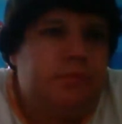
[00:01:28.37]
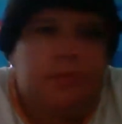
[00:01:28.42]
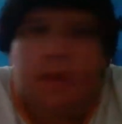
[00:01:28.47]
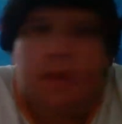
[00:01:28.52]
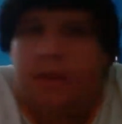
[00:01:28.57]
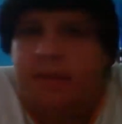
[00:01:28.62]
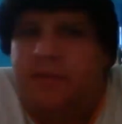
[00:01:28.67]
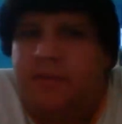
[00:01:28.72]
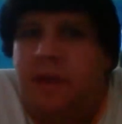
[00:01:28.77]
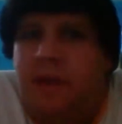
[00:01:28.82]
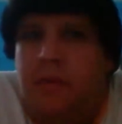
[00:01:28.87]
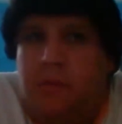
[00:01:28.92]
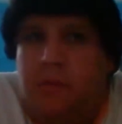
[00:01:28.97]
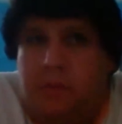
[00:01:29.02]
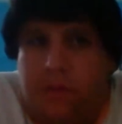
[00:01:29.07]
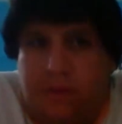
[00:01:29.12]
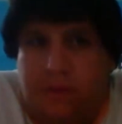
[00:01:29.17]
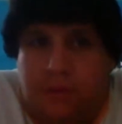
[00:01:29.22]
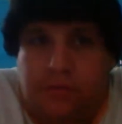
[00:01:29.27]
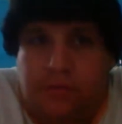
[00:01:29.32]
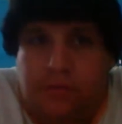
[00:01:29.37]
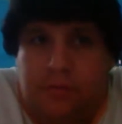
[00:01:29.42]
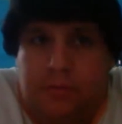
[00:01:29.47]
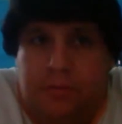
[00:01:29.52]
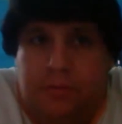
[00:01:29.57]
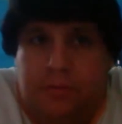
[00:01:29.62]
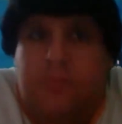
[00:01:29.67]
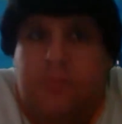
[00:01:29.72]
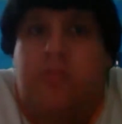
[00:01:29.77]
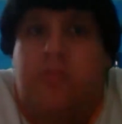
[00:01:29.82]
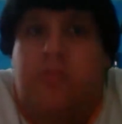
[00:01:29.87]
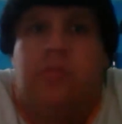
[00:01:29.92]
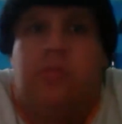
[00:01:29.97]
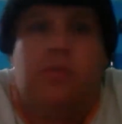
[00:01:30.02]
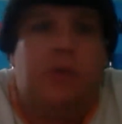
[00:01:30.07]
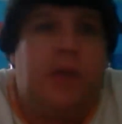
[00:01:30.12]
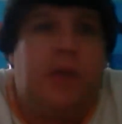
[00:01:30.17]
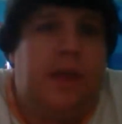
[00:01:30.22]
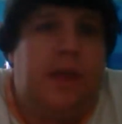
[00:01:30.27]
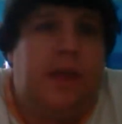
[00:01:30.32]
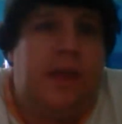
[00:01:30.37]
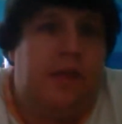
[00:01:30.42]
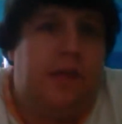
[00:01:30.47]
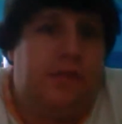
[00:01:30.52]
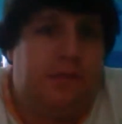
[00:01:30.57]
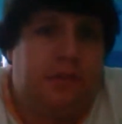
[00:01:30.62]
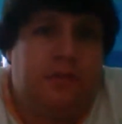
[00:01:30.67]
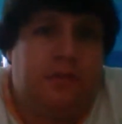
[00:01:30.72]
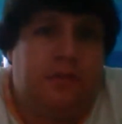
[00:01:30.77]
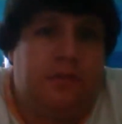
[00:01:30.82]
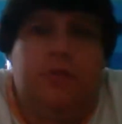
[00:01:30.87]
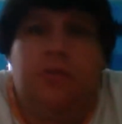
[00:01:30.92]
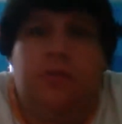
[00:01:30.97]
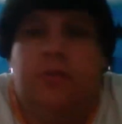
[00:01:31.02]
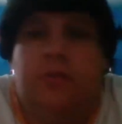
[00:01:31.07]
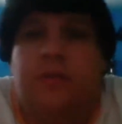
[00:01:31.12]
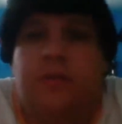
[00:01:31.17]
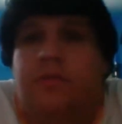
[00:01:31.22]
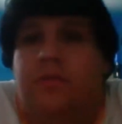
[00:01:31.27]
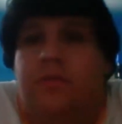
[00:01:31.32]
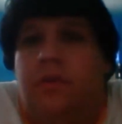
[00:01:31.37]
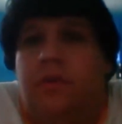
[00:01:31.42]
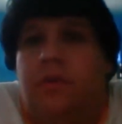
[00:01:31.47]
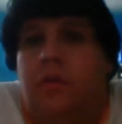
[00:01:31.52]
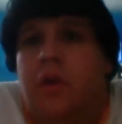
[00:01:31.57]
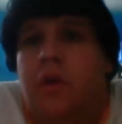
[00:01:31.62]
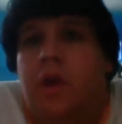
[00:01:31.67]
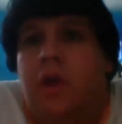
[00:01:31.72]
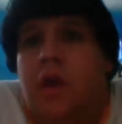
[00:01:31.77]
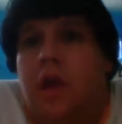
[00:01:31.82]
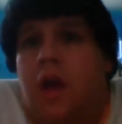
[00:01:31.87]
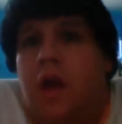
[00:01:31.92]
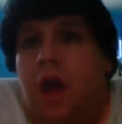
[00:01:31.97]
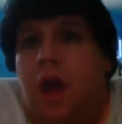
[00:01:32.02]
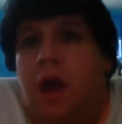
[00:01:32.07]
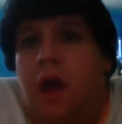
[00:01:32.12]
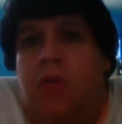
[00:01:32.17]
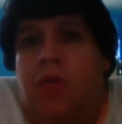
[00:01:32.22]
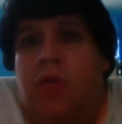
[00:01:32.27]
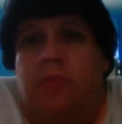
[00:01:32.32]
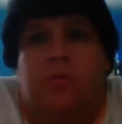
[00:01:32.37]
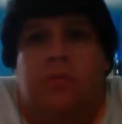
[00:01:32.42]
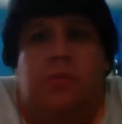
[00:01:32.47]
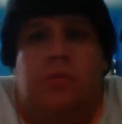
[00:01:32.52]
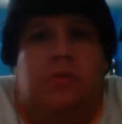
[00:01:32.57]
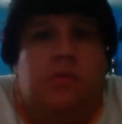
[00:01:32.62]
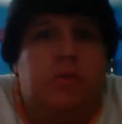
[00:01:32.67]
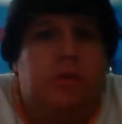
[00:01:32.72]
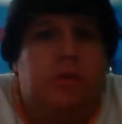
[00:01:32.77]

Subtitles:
it's not really YouTube. This is Google Hangouts that's doing this. So I hope Google